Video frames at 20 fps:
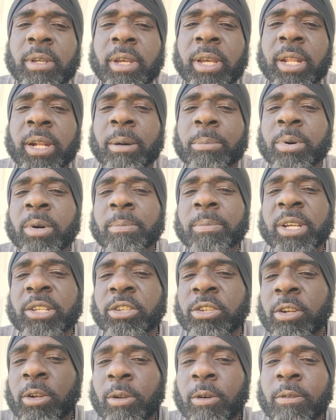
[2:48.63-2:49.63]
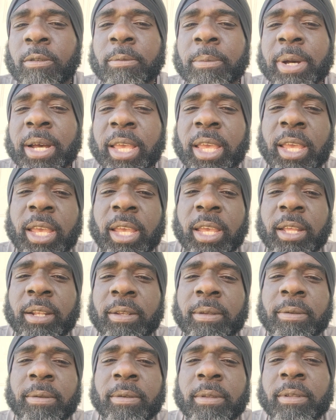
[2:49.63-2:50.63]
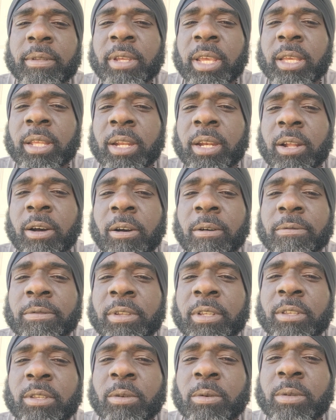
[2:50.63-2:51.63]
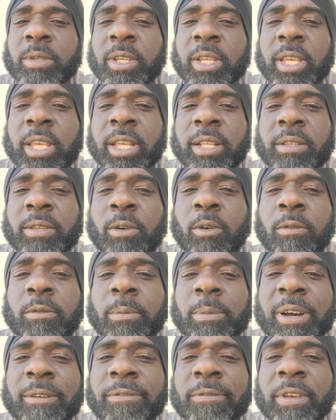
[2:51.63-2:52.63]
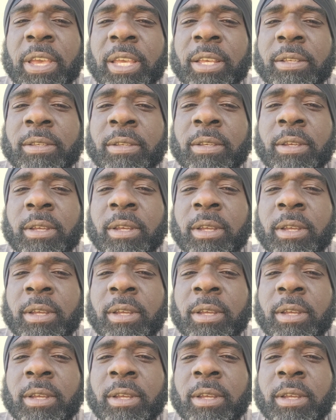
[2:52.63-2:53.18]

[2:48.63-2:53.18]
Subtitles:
and I put my shirt over my head, taking it off, and as soon as it gets over my face,